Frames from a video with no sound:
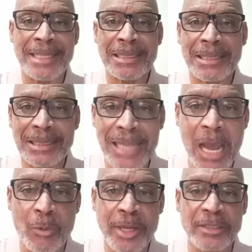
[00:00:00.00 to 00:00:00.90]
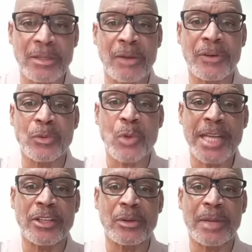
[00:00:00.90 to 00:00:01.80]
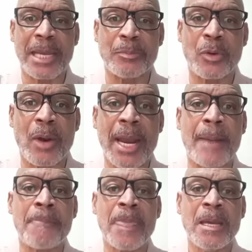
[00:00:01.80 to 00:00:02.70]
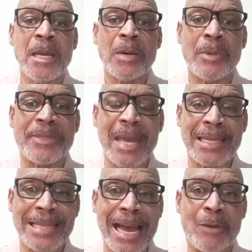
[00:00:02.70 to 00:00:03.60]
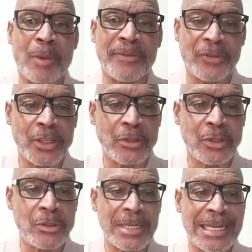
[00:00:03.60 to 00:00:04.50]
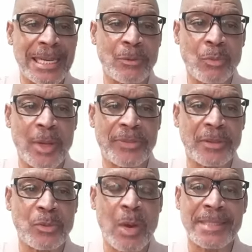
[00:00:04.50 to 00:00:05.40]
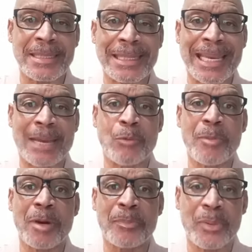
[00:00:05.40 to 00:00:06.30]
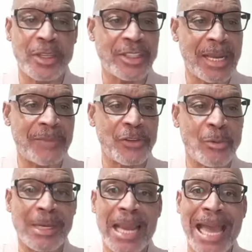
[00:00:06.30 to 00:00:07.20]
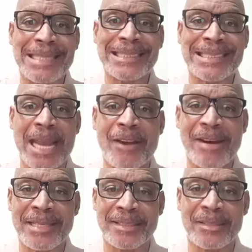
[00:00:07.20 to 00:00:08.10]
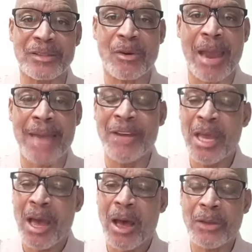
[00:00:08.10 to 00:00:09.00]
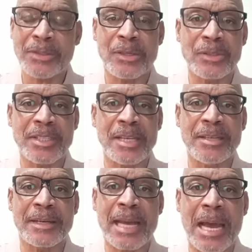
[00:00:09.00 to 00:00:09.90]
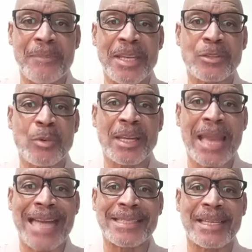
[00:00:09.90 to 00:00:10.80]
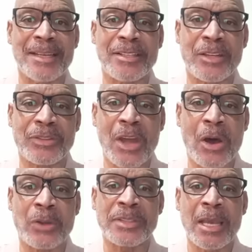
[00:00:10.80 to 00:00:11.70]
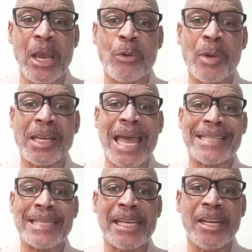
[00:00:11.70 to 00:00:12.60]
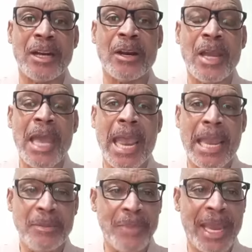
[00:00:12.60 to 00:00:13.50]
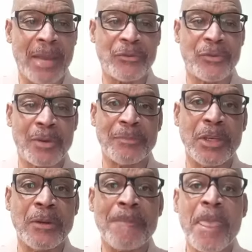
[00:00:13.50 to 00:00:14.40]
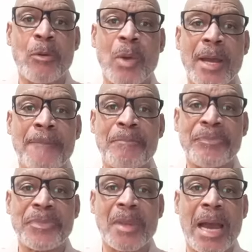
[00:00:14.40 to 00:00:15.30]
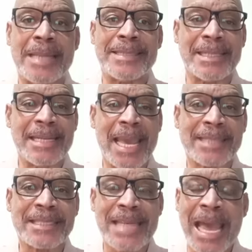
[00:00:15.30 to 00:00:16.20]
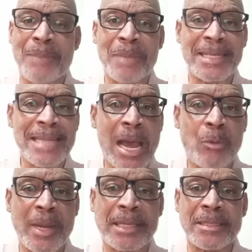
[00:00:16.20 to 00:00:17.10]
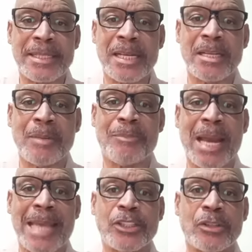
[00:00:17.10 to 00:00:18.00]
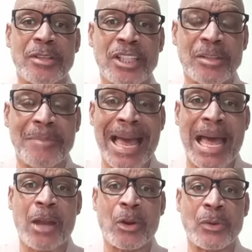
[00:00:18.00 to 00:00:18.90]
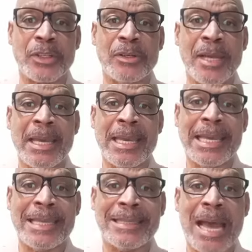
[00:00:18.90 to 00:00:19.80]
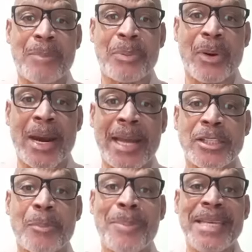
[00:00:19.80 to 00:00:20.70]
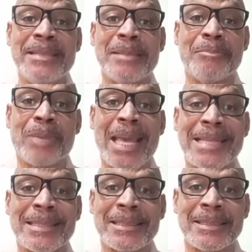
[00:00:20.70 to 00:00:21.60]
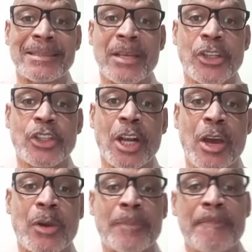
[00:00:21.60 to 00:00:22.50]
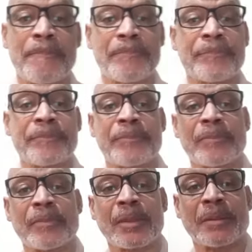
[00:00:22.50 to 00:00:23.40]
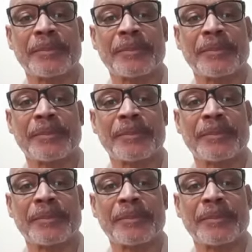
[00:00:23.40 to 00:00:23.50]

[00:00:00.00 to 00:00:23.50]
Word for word: This is Yahweh's servant, Reginald M. Graham. We thank Yahweh for you tuning in with us once again. We would appreciate if you would like, share, and subscribe. Also, send your comments. We'd like to hear your thoughts. We'd like to hear amen from you. Well, until next time, may Yahweh continue to bless you and smile on you, is our prayers. Peace and blessings. Shalom. Shalom.